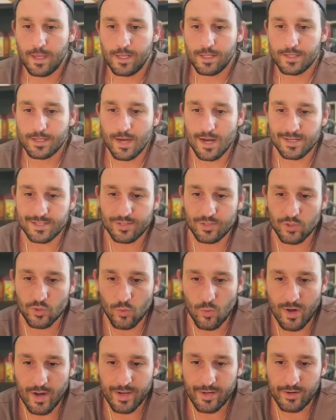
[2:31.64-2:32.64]
Dogs and
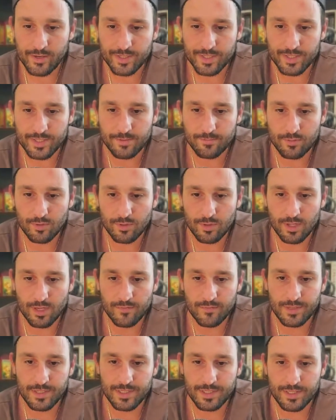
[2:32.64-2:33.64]
swine are symbol
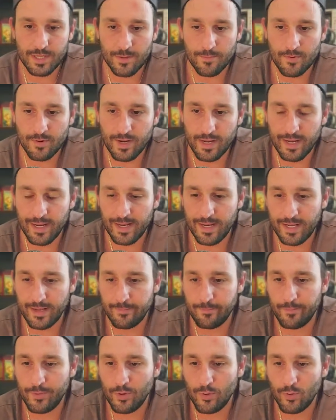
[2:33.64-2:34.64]
of the stubborn and
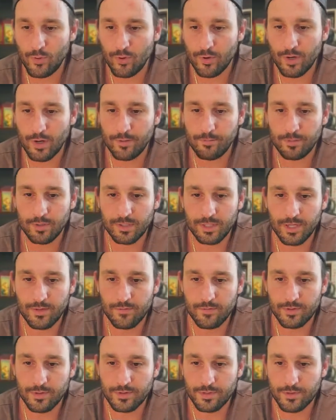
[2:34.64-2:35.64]
impure
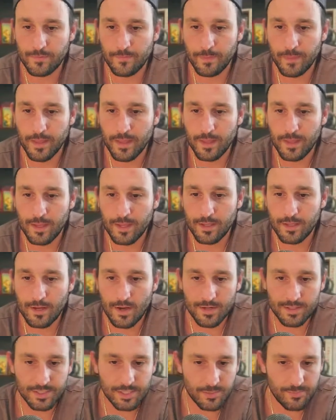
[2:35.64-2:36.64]
unbelievers.
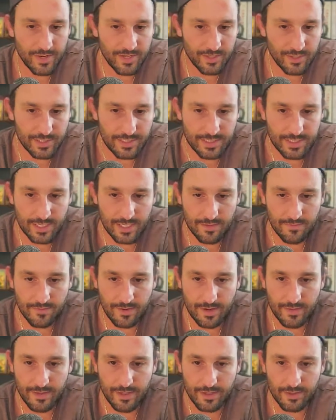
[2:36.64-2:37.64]
Dogs especially
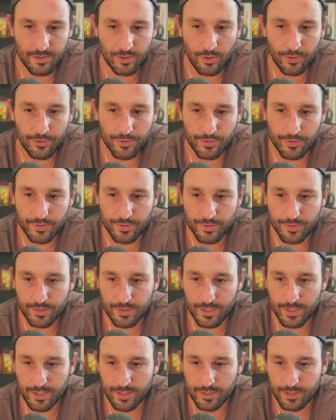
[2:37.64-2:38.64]
signify the adulterers,
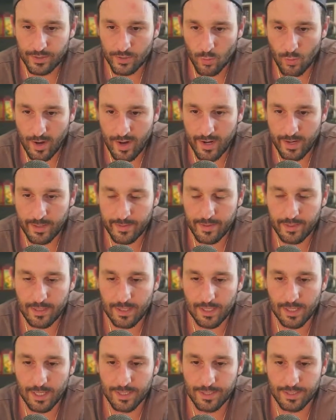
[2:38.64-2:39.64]
and swine the
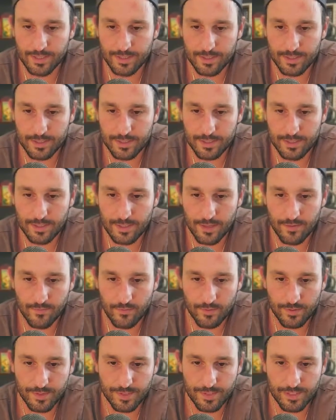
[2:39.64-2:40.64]
gluttons.
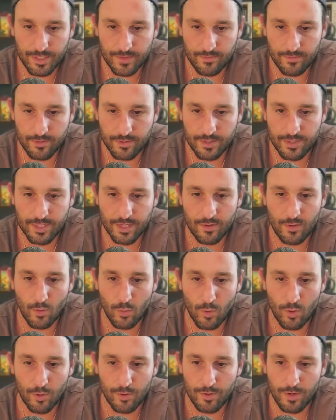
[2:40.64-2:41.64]
Therefore, the Savior said,
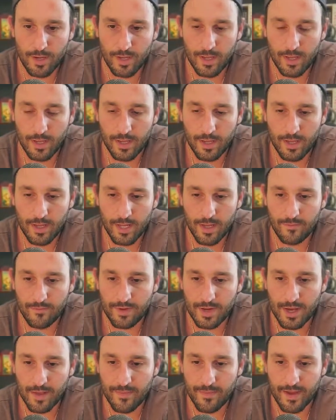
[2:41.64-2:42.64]
quote, Give
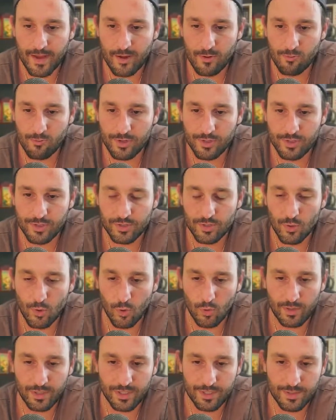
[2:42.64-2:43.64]
not that which is
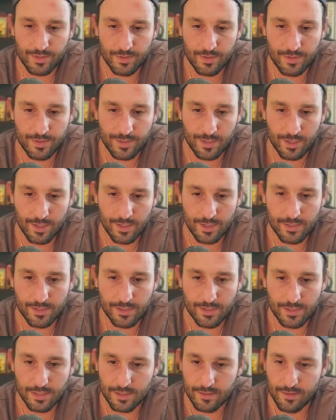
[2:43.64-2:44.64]
holy unto the dogs,
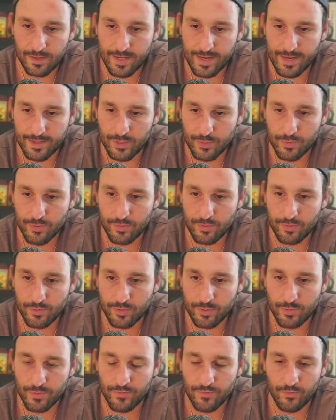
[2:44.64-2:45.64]
neither cast
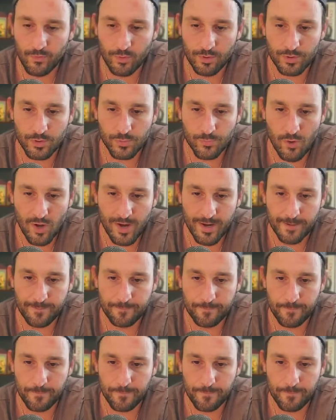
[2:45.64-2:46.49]
pearls before swine.